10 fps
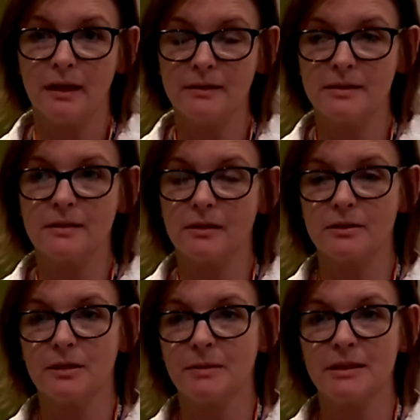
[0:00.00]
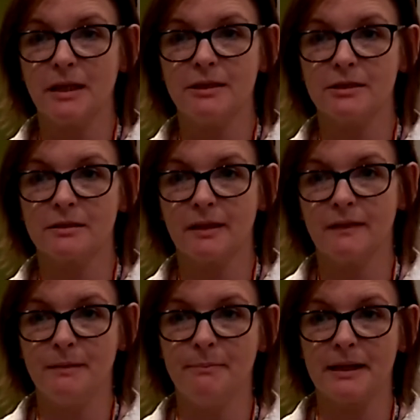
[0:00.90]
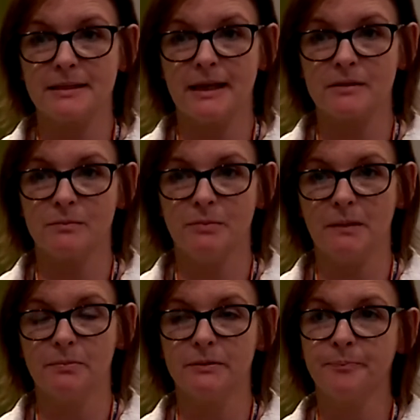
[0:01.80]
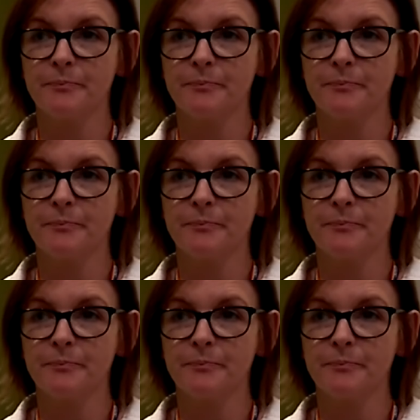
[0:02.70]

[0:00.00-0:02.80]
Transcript: anti-psychotic medication and the impact it has on people.